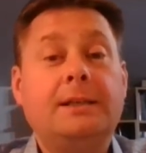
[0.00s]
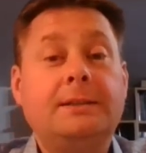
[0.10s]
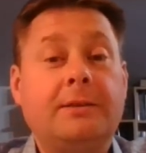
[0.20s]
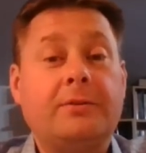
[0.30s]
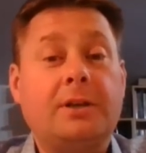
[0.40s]

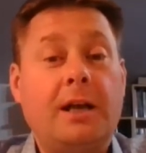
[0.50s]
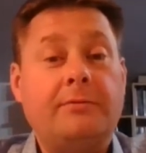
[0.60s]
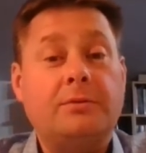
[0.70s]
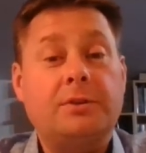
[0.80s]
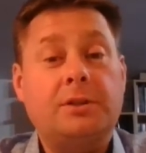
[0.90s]
different
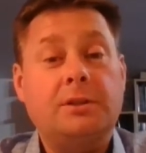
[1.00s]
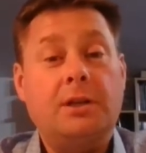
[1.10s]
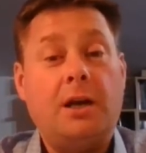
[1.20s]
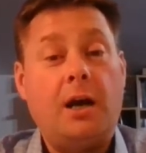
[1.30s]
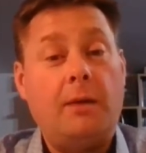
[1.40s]
levels.
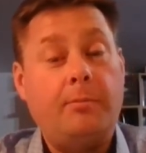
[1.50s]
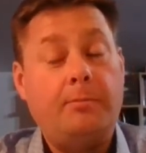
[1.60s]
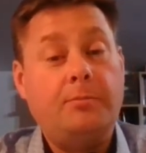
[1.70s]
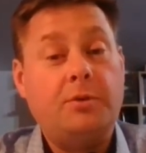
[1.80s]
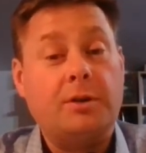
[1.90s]
And I
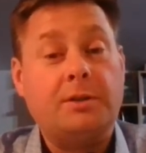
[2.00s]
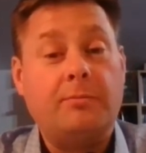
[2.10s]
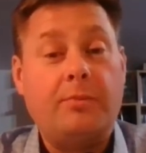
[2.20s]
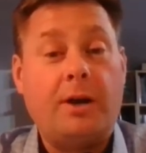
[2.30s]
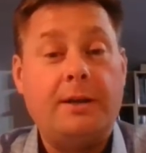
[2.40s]
trust
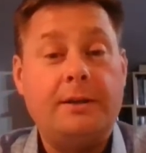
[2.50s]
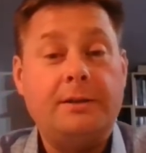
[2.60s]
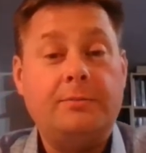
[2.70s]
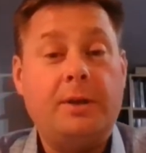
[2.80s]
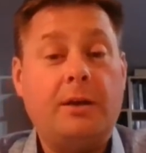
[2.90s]
and pray that
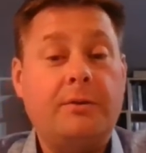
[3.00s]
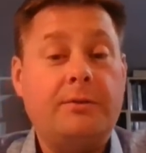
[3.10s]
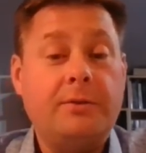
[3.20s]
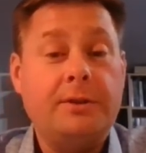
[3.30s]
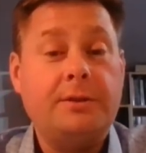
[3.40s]
as we go
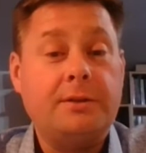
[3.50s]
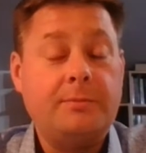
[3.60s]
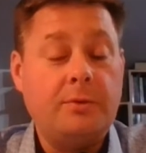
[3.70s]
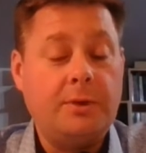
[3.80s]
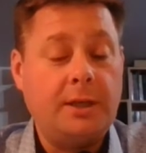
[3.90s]
through
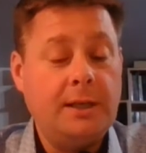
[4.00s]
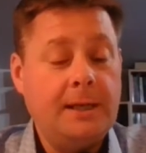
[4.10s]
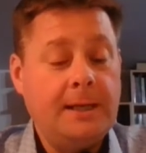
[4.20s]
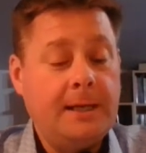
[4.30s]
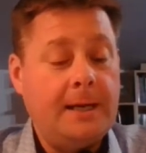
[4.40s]
this morning,
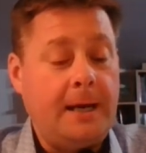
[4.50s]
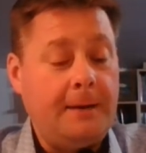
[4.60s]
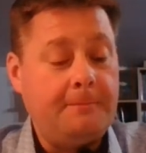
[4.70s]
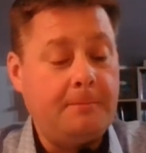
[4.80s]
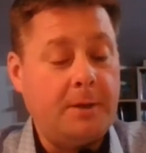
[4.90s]

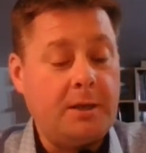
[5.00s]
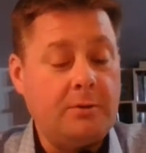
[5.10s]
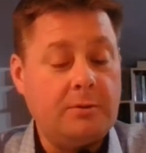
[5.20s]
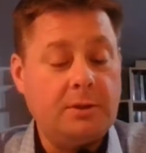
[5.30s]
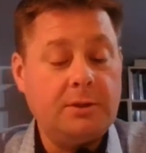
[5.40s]
that
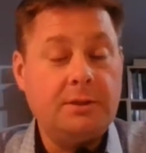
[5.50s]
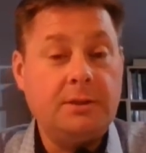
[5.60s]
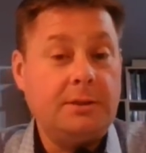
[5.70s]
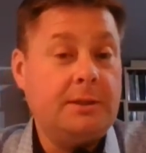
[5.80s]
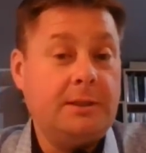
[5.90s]
you will
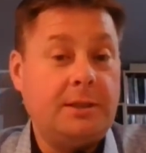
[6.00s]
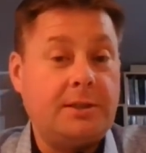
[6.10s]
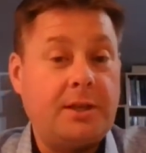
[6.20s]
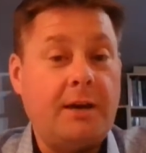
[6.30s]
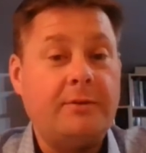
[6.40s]

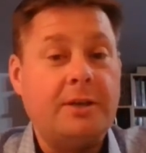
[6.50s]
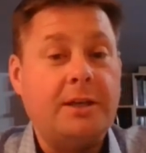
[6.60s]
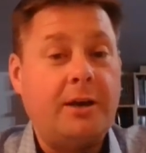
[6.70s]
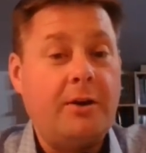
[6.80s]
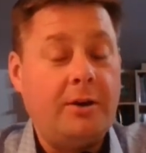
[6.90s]
discover
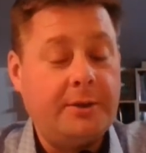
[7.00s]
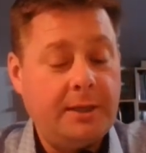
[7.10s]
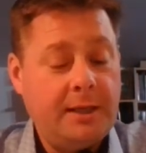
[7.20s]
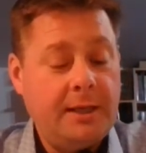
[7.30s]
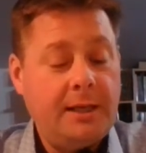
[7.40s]
that God
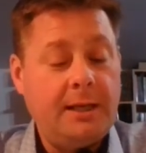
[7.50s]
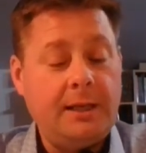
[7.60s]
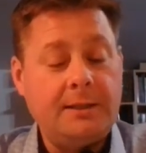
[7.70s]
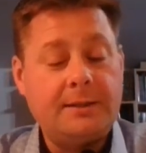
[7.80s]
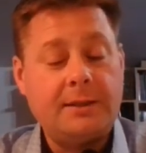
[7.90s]

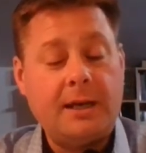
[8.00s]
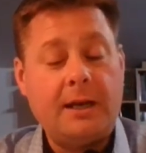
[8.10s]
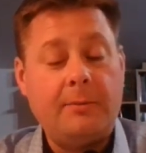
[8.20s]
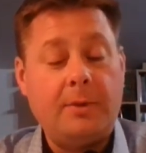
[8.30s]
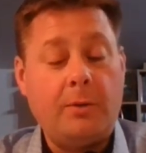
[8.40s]
is
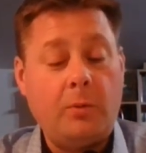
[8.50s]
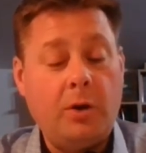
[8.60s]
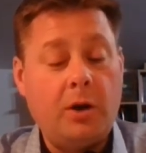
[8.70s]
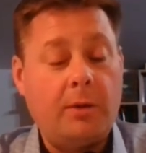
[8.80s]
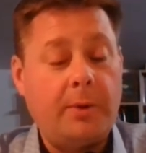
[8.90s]
at
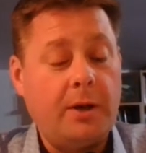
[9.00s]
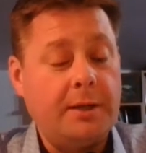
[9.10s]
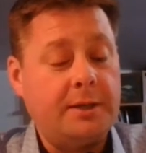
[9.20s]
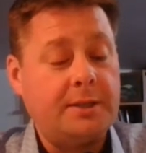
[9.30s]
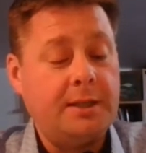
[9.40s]
work
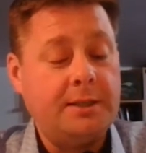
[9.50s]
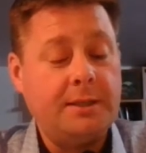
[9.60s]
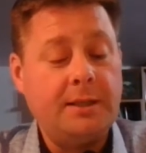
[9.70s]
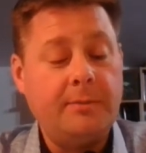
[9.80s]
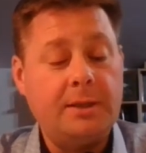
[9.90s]
behind the
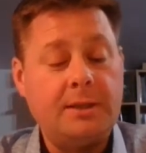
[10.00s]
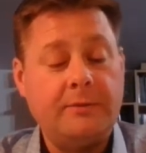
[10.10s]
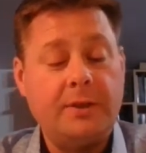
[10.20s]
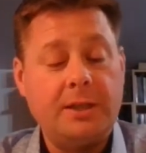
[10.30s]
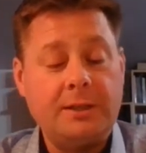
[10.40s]
scenes in the midst
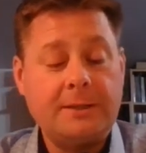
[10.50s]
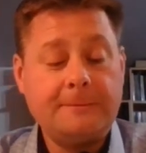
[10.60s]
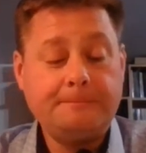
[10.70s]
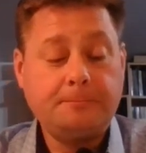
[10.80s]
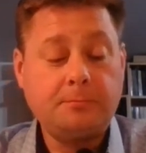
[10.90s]
of this.
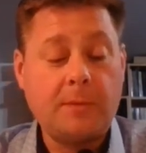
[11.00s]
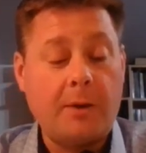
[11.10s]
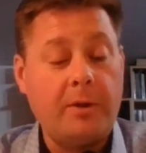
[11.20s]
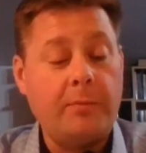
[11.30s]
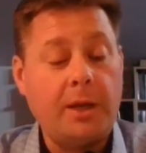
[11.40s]

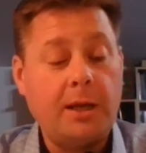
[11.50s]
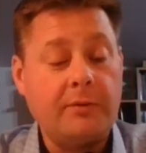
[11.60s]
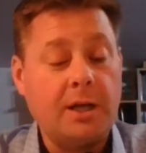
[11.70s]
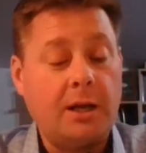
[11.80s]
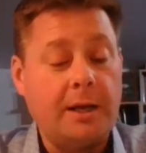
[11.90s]
Now, we've been
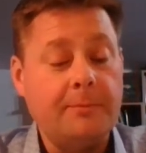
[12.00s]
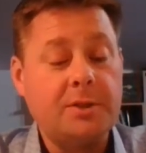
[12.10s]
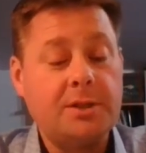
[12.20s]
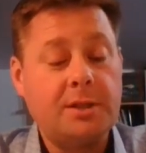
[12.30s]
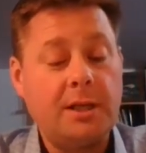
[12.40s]
given a
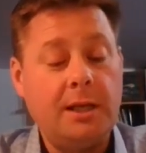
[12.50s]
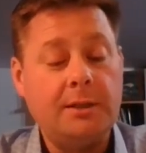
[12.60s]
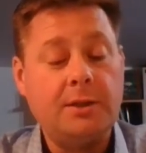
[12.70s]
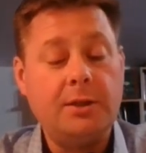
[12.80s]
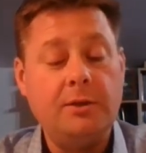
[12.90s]
glimpse
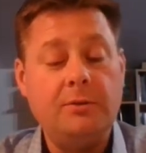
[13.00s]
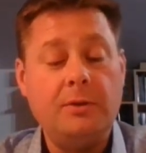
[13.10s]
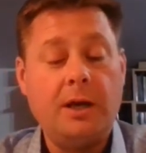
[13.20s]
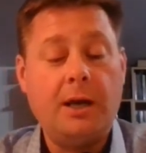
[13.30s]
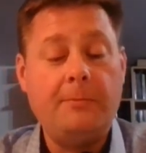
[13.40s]

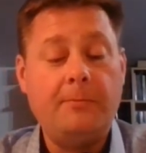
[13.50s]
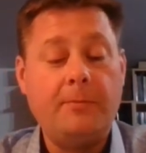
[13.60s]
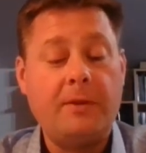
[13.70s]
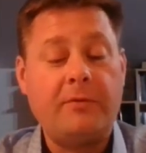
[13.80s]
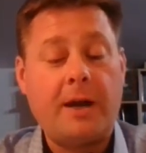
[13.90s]
into
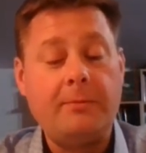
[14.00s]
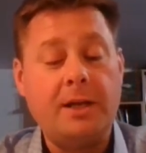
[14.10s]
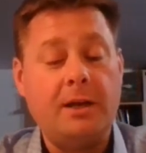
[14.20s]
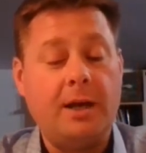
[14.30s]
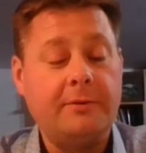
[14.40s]
the
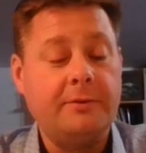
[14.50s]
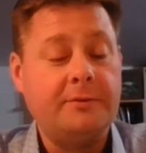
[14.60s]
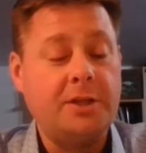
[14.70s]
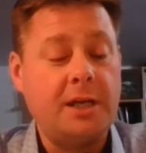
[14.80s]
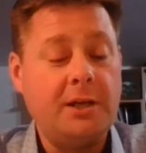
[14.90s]
family life
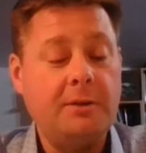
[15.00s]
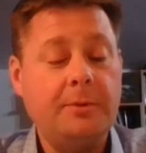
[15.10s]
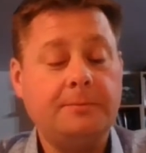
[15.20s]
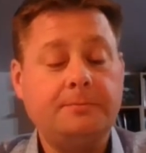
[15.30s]
of Jacob,